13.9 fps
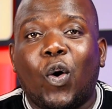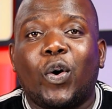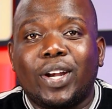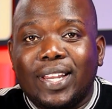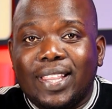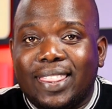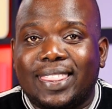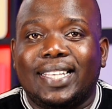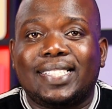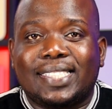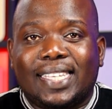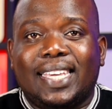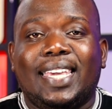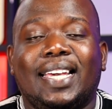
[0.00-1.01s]
on
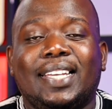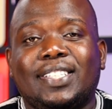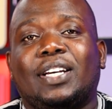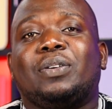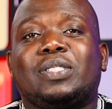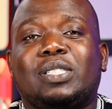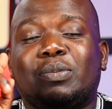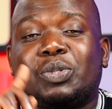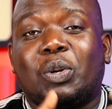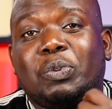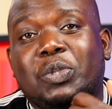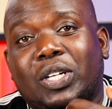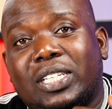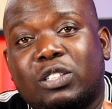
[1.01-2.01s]
this here channel.
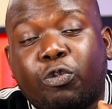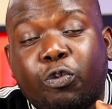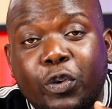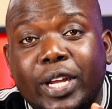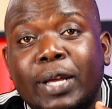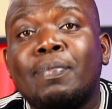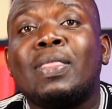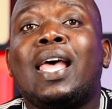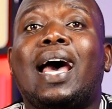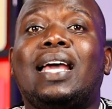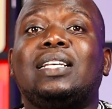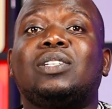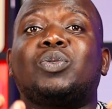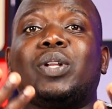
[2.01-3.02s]
Subscription is free
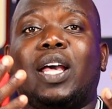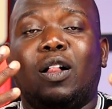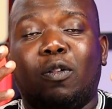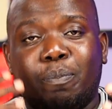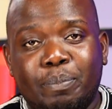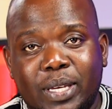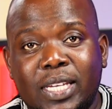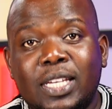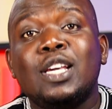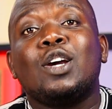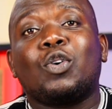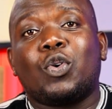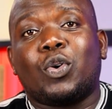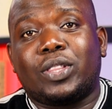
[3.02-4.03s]
and it will help me
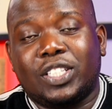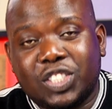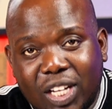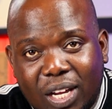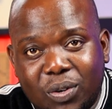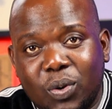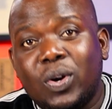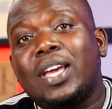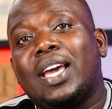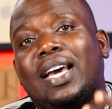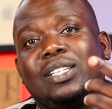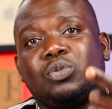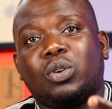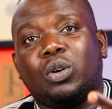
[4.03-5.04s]
grow the channel,
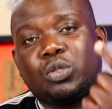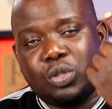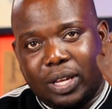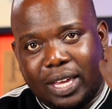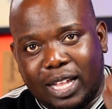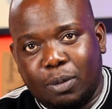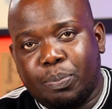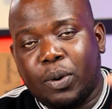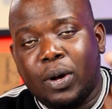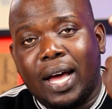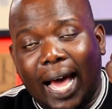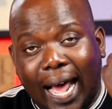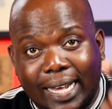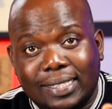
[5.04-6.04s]
as well also help
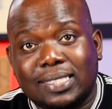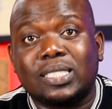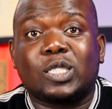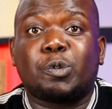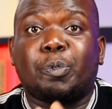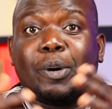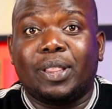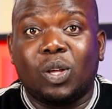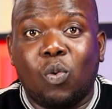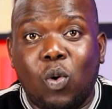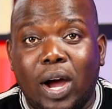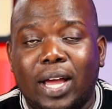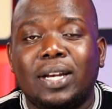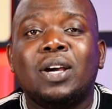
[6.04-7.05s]
us spread the
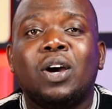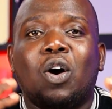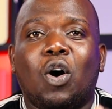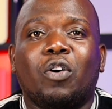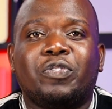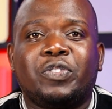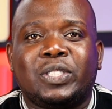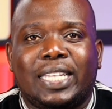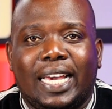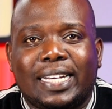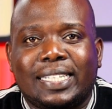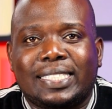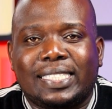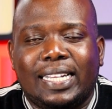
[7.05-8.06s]
word of
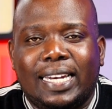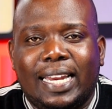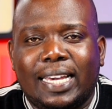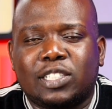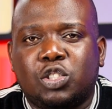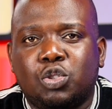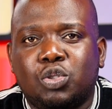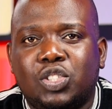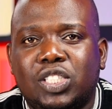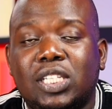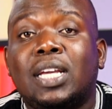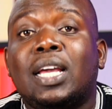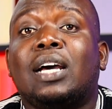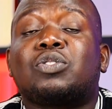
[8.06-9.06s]

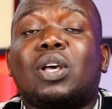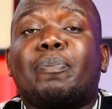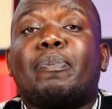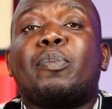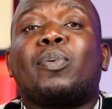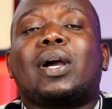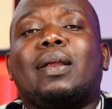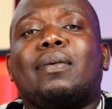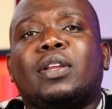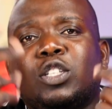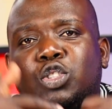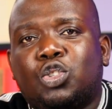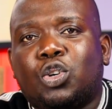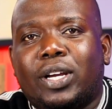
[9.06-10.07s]
TechSelectUG so that people can
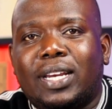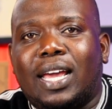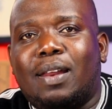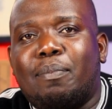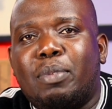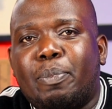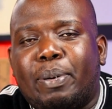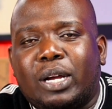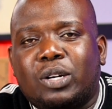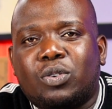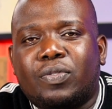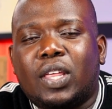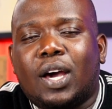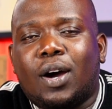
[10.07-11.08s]
join and be
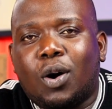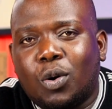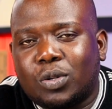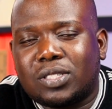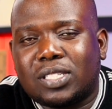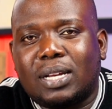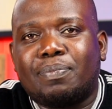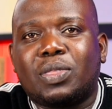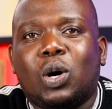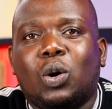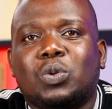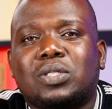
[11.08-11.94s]
part of the awesome